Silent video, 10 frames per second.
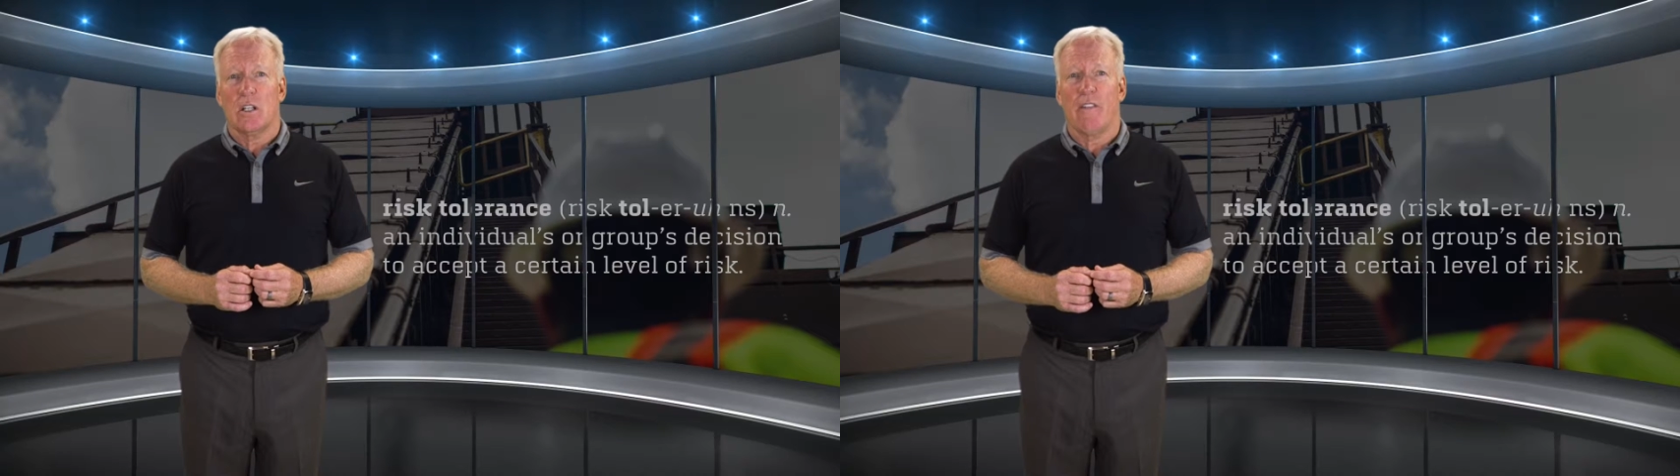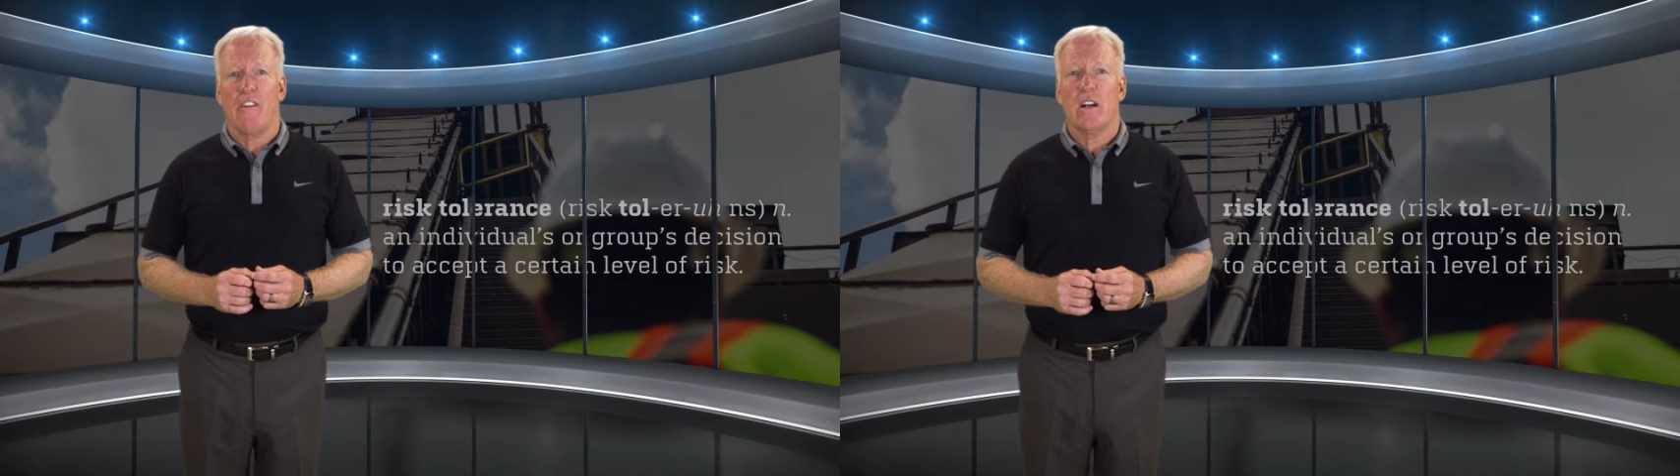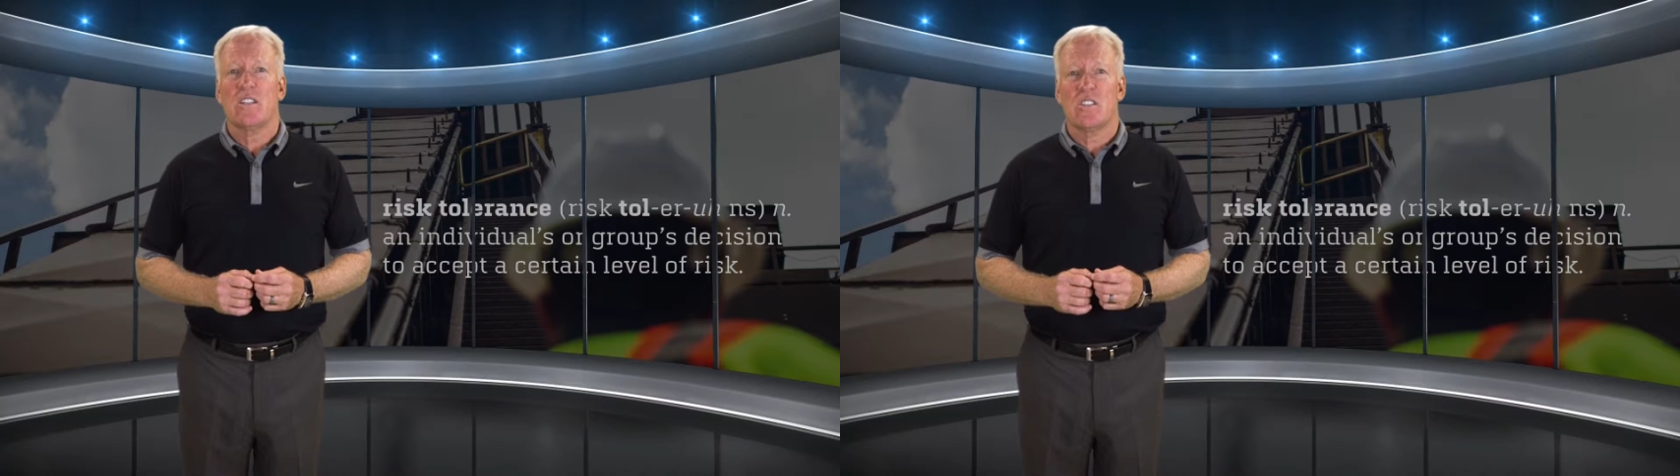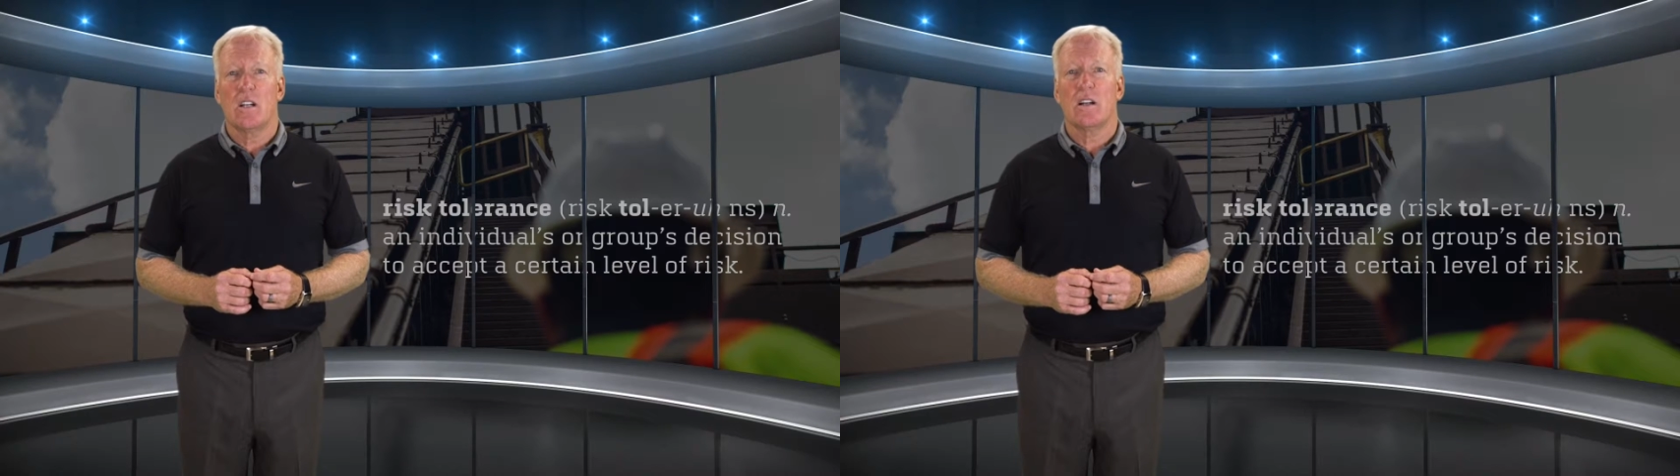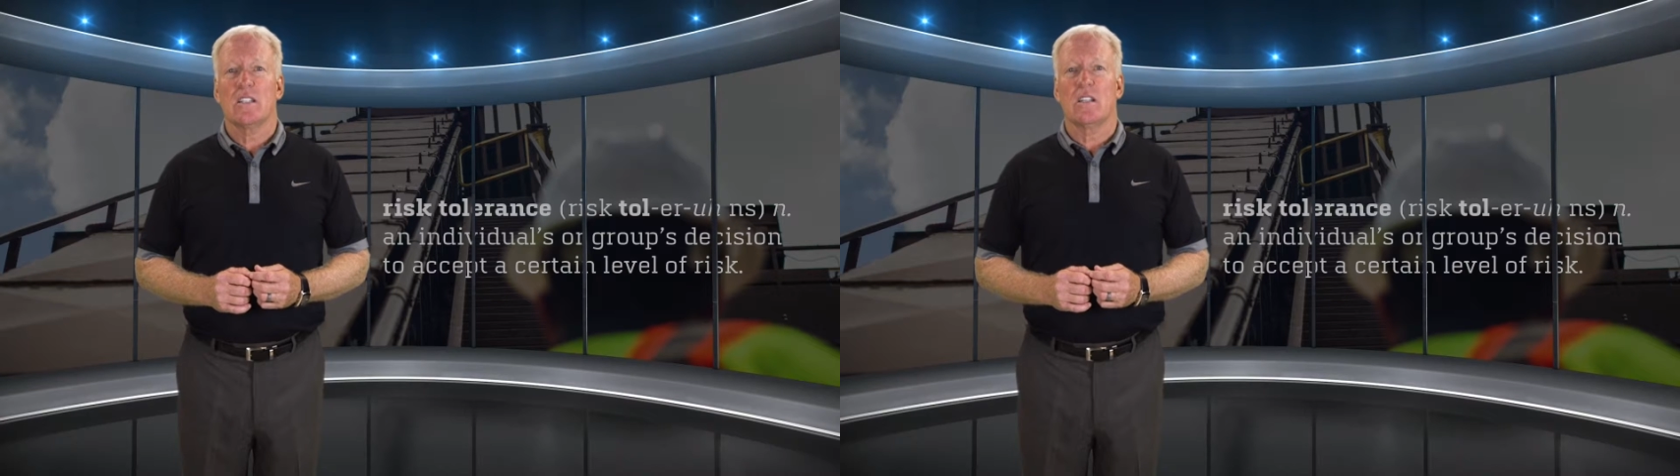in a very
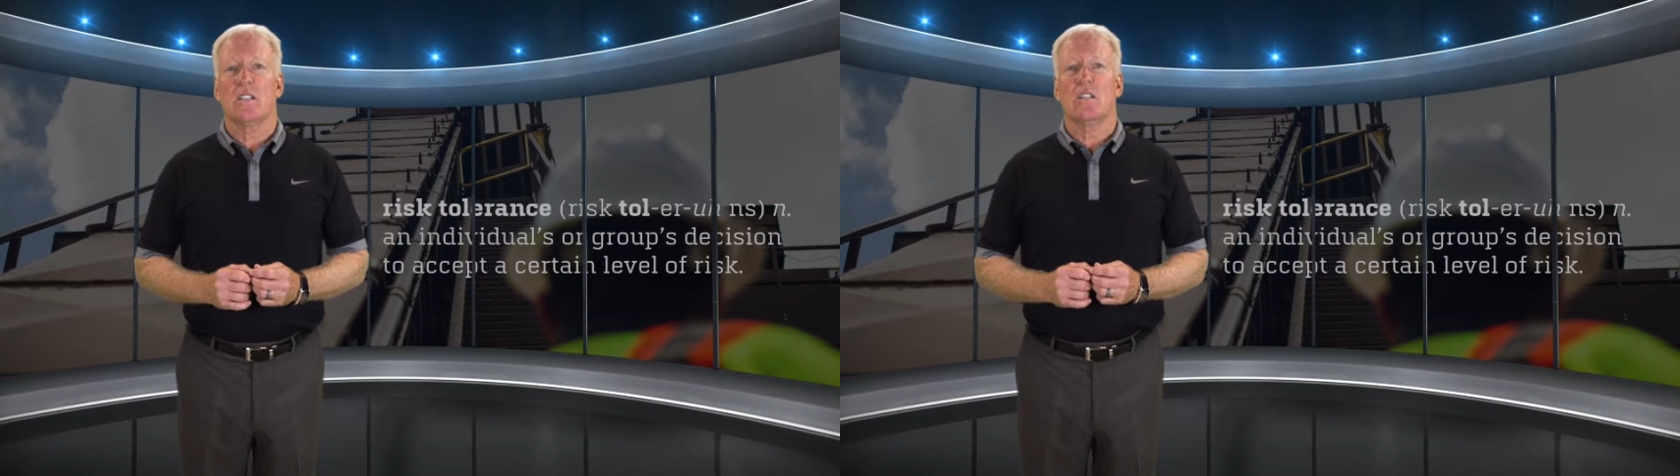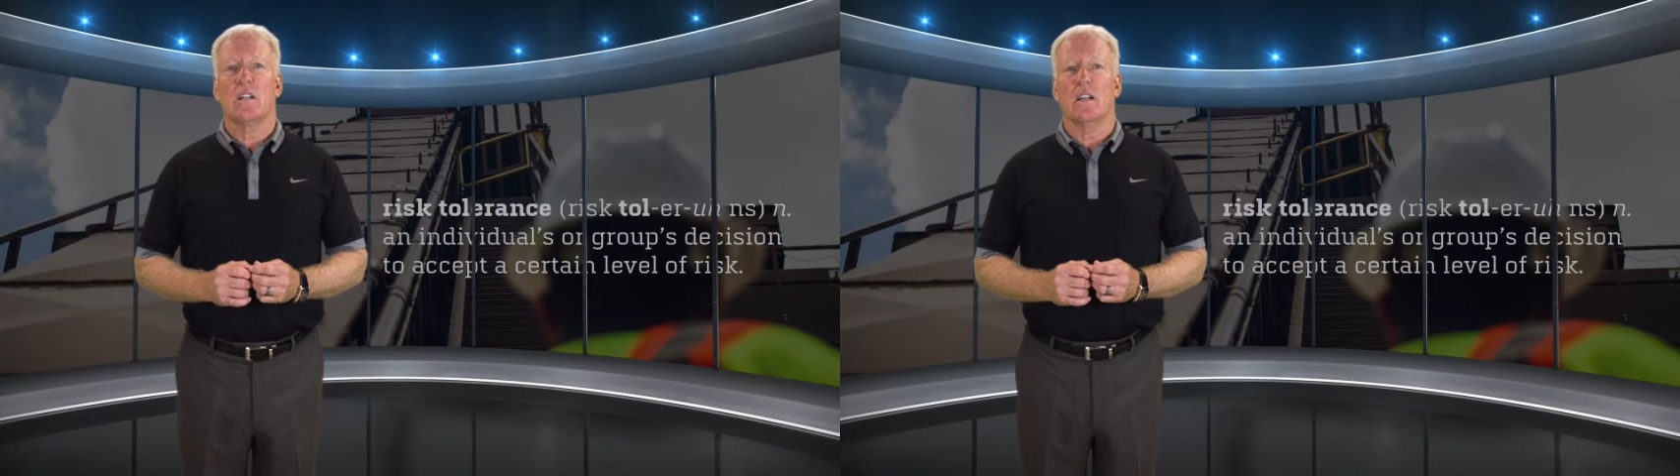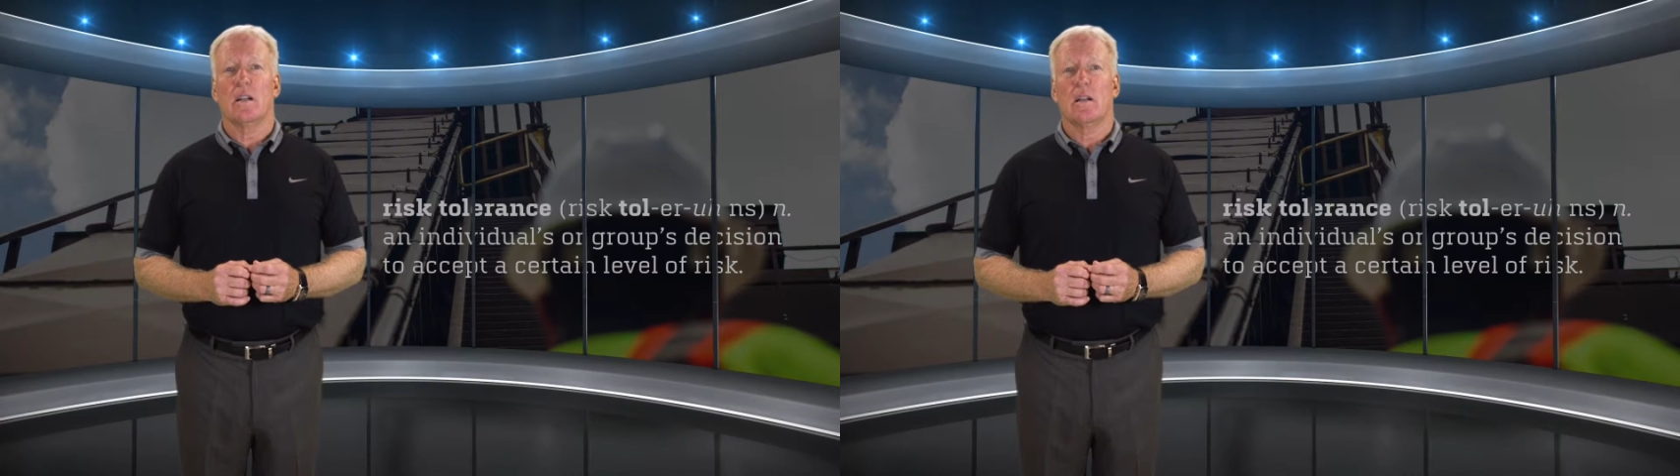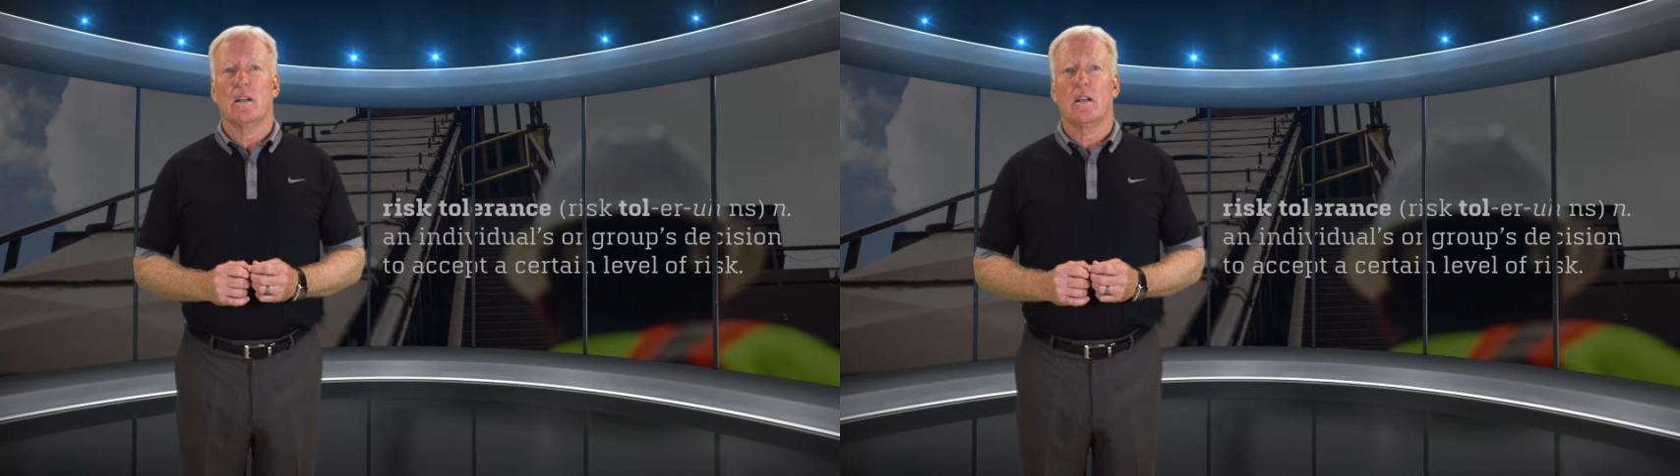serious incident.